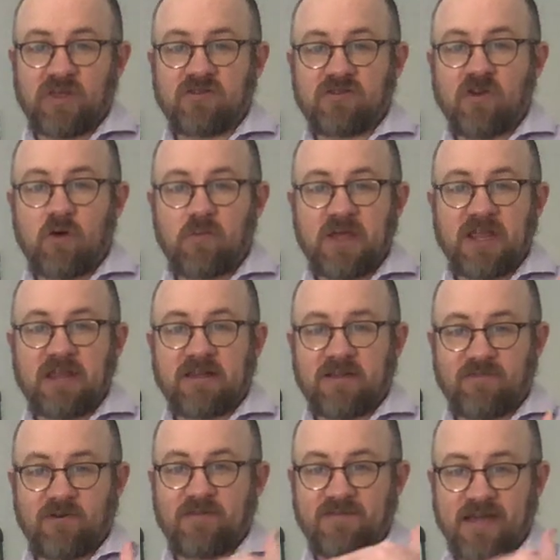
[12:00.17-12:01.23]
so many
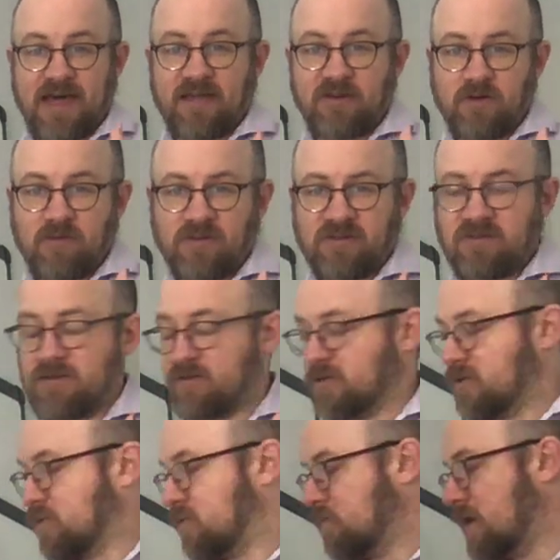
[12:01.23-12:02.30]
different values,
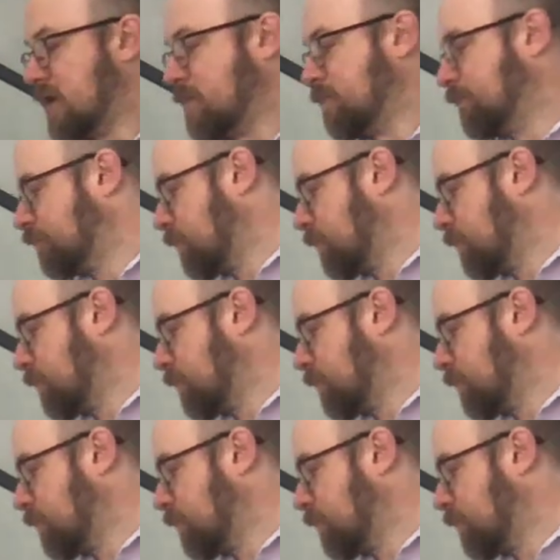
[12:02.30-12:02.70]
right?